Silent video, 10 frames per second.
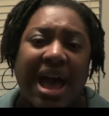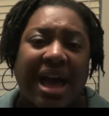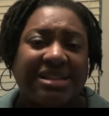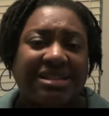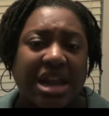
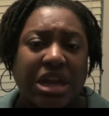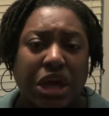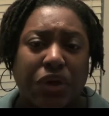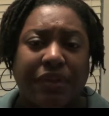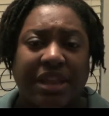I decided to
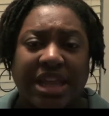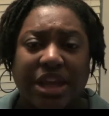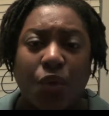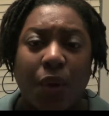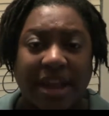go with the
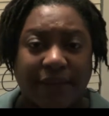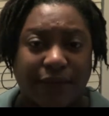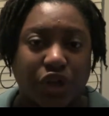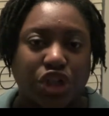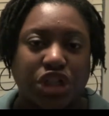Equate
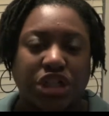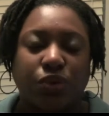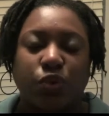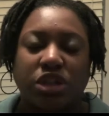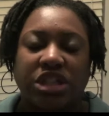
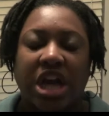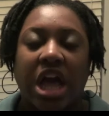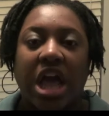version which